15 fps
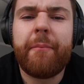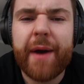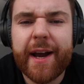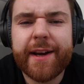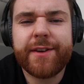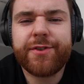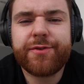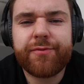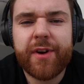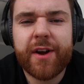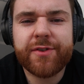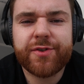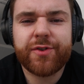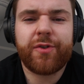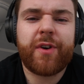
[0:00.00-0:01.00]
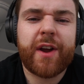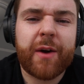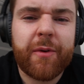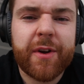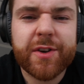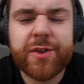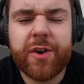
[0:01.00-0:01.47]
back in Toronto and I
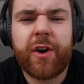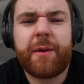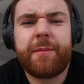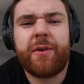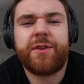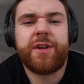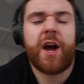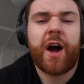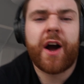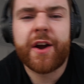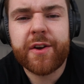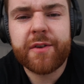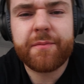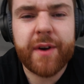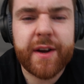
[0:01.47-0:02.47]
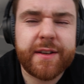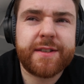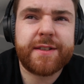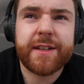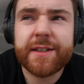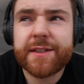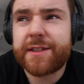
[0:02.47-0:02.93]
want to talk about the Iron Mind
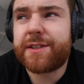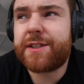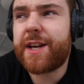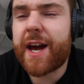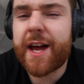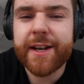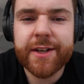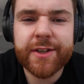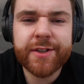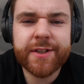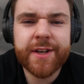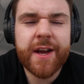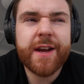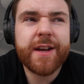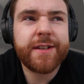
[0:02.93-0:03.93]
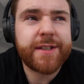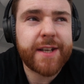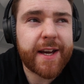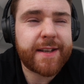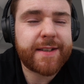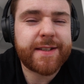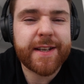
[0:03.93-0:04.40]
60 challenge,
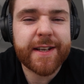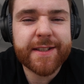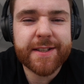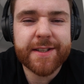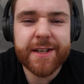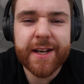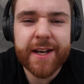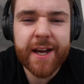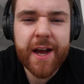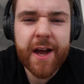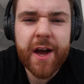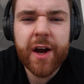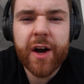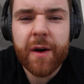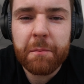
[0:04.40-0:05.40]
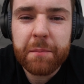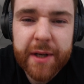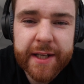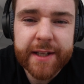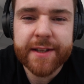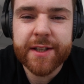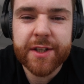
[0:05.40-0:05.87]
day 60,
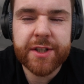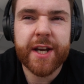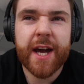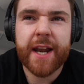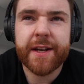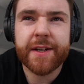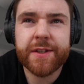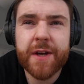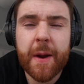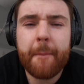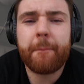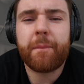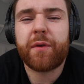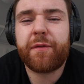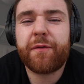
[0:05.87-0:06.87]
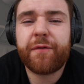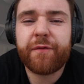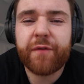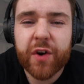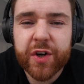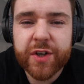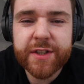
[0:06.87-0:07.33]
completing the challenge. But
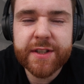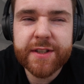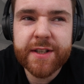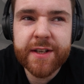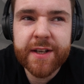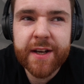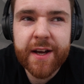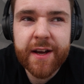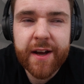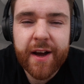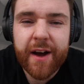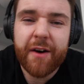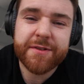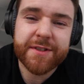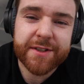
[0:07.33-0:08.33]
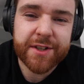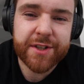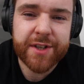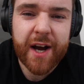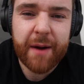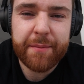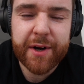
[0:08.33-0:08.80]
first, I was at the
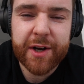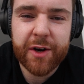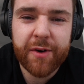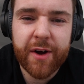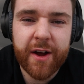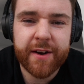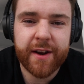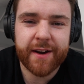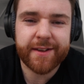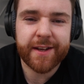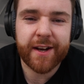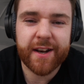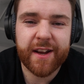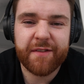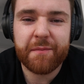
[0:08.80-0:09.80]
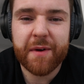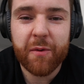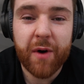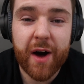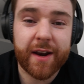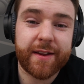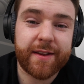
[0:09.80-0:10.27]
shop earlier on and I think I left my
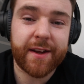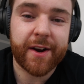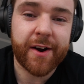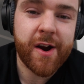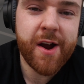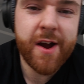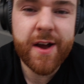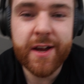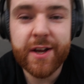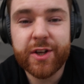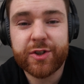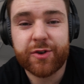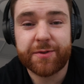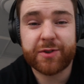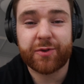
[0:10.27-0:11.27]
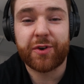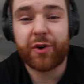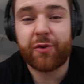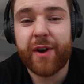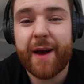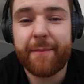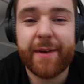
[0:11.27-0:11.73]
wallet there, so I'm just going to
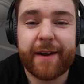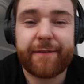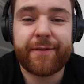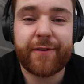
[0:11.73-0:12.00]
grab that